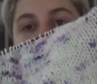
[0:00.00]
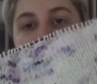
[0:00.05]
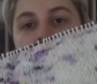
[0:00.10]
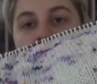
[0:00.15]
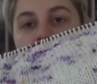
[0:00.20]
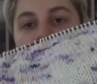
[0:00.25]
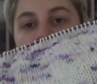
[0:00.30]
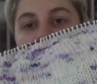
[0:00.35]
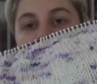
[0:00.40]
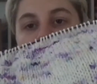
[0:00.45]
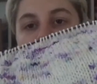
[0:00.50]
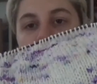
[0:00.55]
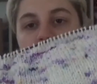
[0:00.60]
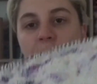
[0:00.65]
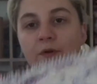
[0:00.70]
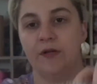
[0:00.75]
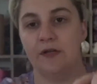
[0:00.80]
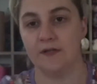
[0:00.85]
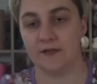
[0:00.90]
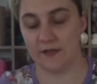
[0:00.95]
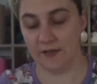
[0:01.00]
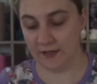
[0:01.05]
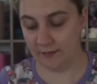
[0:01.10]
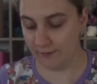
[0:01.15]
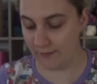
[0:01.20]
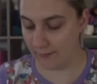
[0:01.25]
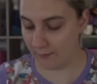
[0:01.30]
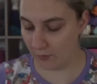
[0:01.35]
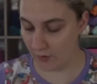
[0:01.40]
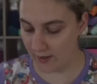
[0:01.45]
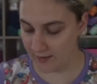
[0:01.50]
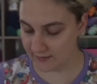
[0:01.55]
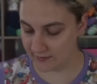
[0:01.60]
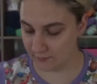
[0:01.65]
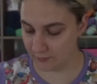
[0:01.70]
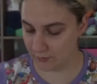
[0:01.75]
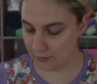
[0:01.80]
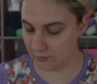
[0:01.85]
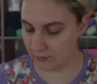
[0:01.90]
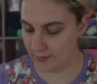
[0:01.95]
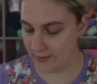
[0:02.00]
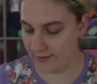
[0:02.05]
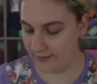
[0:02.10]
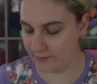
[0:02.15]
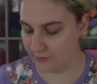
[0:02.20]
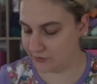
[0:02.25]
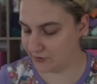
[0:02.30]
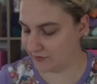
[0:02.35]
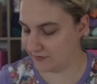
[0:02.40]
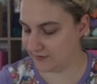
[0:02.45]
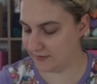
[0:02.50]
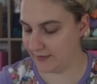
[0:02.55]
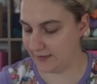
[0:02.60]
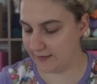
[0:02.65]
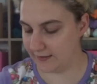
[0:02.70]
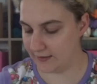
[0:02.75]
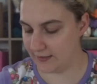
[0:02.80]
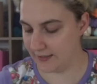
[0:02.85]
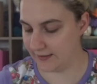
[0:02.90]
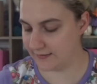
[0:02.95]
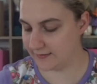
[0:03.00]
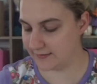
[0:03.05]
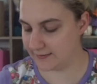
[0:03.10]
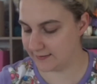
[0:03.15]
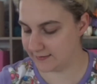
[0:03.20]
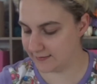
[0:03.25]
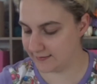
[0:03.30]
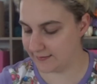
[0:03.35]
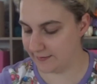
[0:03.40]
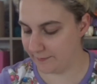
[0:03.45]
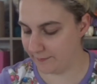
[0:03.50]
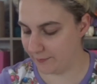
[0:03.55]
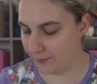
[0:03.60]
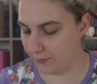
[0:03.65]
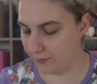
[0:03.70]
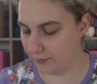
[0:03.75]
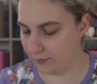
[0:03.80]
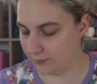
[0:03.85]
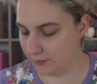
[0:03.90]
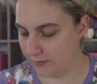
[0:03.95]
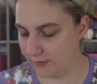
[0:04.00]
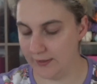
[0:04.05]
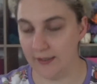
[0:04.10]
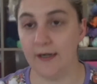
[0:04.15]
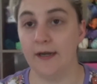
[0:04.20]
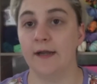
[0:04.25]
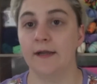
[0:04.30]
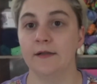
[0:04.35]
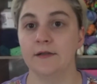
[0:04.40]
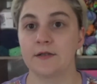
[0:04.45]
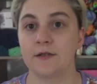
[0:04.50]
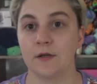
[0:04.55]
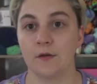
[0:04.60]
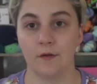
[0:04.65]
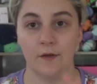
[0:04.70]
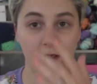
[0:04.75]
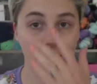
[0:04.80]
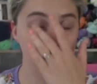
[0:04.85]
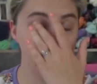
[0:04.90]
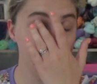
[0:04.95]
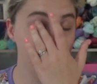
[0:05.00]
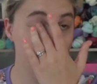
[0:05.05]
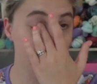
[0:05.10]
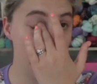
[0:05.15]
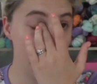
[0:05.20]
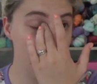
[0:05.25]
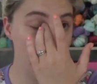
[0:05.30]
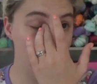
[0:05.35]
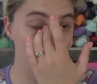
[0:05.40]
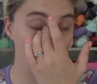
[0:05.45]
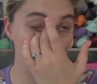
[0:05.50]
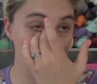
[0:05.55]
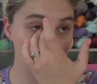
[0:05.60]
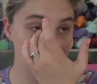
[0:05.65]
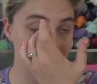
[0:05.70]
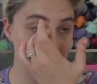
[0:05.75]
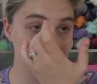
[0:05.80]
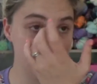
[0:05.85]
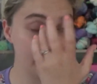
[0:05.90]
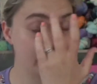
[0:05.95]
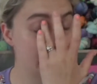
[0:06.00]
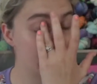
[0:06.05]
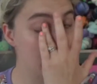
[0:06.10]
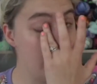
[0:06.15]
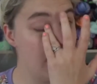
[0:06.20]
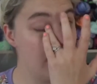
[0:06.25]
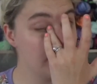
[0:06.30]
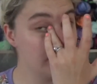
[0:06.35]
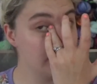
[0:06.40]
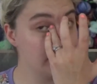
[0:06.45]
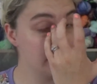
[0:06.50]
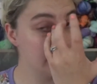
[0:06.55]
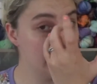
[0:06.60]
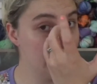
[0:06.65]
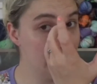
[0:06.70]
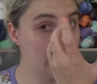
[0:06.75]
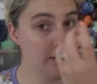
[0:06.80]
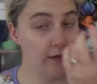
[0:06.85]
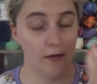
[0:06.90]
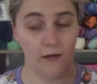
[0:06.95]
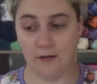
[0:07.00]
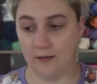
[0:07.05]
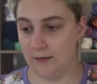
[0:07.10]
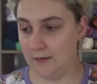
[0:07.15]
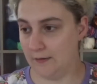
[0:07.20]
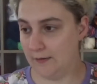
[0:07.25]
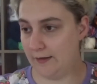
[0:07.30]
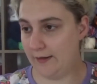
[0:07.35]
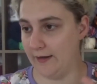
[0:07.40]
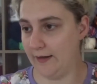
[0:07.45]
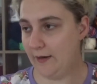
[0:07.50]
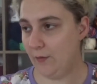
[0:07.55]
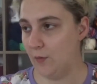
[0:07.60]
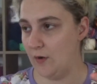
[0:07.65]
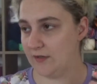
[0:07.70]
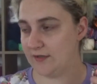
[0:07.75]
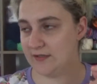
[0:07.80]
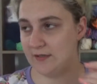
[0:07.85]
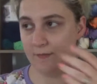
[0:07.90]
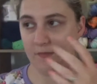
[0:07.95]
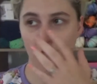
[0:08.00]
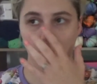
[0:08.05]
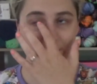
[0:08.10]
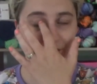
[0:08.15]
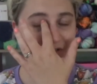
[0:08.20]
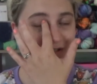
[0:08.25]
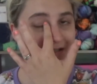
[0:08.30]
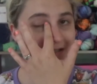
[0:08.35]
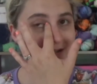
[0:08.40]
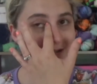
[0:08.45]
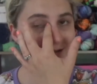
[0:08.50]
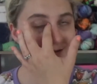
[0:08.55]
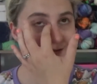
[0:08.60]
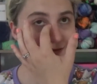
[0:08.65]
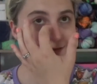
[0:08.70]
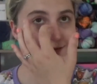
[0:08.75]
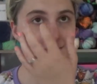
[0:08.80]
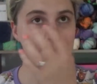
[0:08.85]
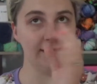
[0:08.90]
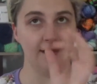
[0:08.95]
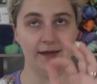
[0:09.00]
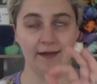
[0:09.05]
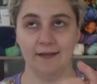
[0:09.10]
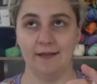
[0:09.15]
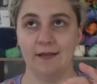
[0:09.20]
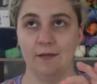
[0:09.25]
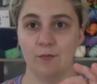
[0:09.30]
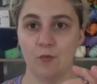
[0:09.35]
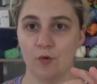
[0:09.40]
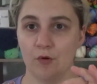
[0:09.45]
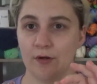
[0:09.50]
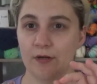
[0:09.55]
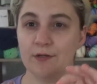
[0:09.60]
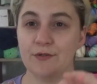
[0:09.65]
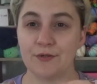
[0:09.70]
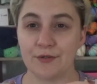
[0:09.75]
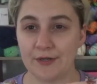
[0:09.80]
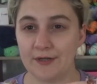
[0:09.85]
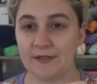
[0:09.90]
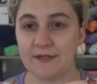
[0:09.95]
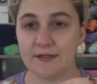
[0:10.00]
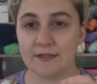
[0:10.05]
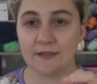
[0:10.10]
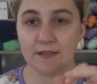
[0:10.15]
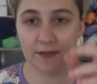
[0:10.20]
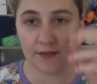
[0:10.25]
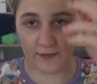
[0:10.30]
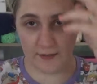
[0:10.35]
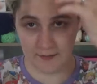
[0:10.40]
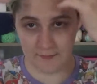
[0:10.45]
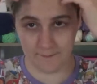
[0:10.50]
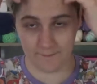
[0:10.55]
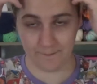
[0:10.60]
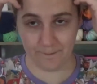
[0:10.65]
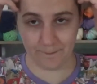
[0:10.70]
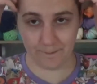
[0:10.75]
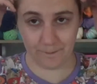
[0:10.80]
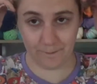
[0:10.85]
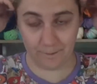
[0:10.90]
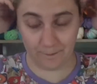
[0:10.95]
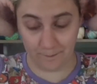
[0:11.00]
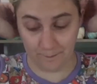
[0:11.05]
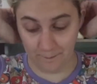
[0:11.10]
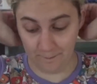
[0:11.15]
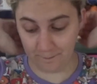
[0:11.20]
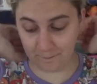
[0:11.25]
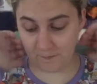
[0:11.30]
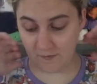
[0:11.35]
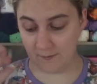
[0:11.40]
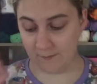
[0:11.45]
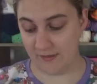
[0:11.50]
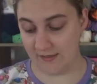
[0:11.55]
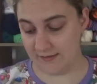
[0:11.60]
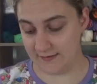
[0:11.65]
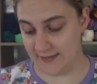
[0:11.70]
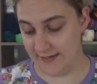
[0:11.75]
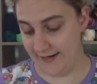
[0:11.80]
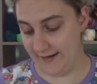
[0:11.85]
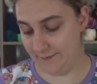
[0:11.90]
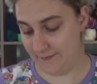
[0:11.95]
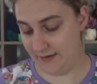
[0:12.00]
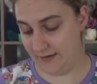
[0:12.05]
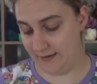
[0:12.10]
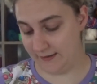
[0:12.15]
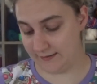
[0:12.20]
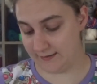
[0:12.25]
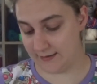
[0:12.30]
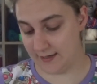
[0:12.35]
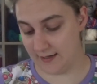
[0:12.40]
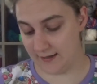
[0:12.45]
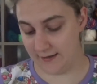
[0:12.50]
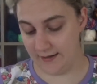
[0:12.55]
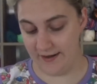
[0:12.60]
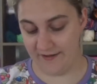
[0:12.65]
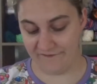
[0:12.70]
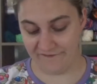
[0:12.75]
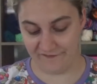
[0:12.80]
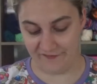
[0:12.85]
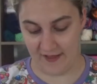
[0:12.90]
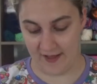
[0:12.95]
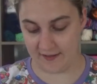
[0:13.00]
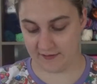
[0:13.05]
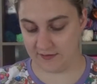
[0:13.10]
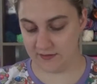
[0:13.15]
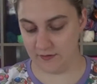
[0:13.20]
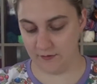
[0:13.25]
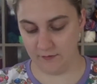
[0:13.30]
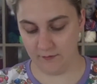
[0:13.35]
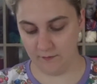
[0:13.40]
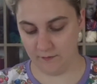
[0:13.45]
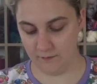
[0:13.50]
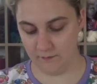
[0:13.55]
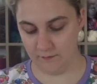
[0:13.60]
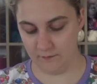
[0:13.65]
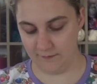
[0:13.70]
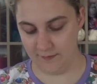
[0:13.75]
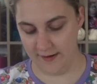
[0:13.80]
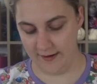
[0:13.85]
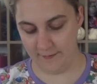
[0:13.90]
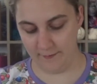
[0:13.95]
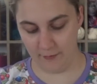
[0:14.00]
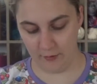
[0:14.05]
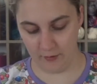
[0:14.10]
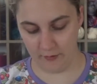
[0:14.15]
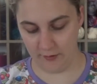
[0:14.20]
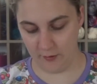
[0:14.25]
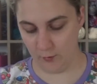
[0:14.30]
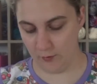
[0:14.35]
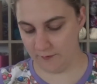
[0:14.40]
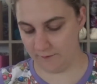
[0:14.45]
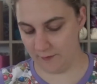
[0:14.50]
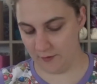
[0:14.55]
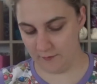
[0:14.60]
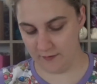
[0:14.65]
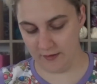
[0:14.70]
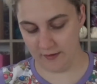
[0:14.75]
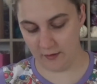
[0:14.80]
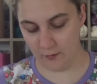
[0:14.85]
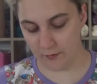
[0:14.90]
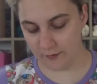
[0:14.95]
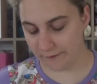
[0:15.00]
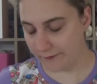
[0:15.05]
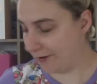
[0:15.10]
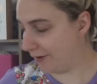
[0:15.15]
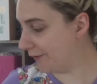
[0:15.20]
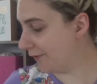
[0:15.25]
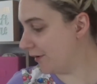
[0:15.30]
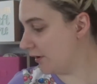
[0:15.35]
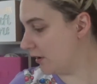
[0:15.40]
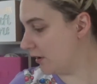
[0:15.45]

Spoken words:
is like super easy and memorizable and just like nice, simple knitting. So like if I'm not working on socks and I want something with just like slightly more interest, because I am knitting stockinette flat, so I am purling one row, knitting one row,